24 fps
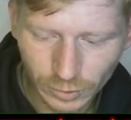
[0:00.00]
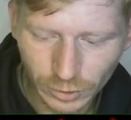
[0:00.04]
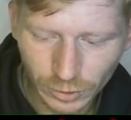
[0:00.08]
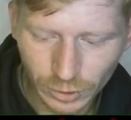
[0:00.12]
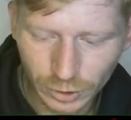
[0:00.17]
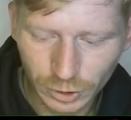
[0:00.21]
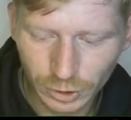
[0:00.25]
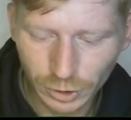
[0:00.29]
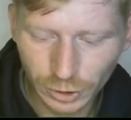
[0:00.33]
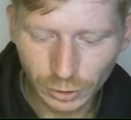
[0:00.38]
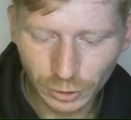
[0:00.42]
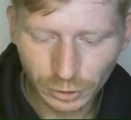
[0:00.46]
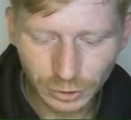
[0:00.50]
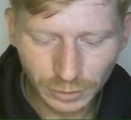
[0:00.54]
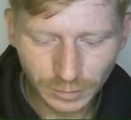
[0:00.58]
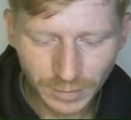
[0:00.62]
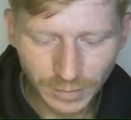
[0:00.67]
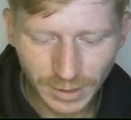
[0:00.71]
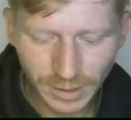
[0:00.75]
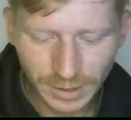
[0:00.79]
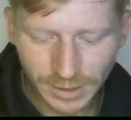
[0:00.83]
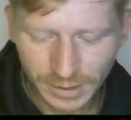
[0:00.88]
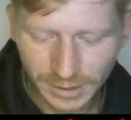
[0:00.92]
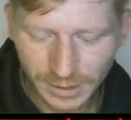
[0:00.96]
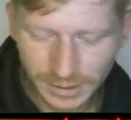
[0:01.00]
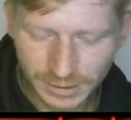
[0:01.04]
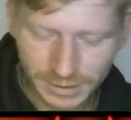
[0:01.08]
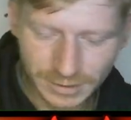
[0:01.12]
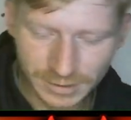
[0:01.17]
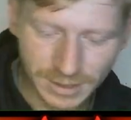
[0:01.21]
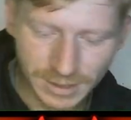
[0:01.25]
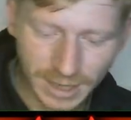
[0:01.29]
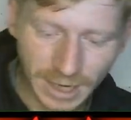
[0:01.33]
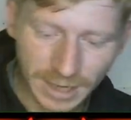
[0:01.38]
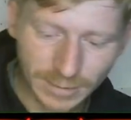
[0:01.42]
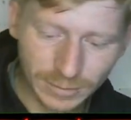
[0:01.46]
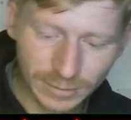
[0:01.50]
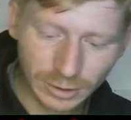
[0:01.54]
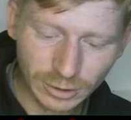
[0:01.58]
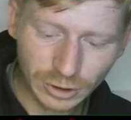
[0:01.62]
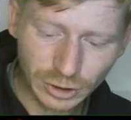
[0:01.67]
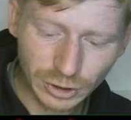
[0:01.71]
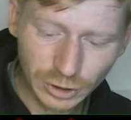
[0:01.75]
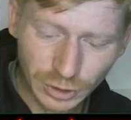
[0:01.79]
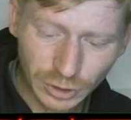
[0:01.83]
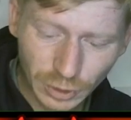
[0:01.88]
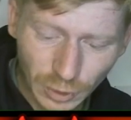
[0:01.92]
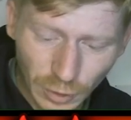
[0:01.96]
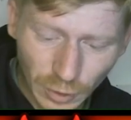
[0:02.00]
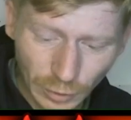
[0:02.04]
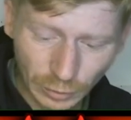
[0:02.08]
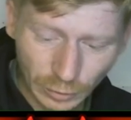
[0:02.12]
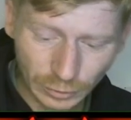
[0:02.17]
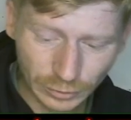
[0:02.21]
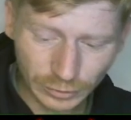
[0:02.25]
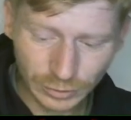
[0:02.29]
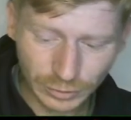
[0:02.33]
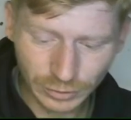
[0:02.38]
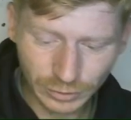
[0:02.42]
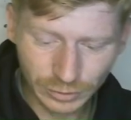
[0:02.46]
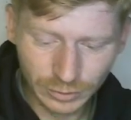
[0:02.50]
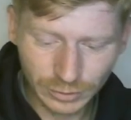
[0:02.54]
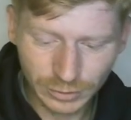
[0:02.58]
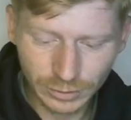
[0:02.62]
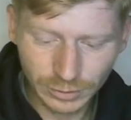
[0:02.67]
Just making it to Tamer, just.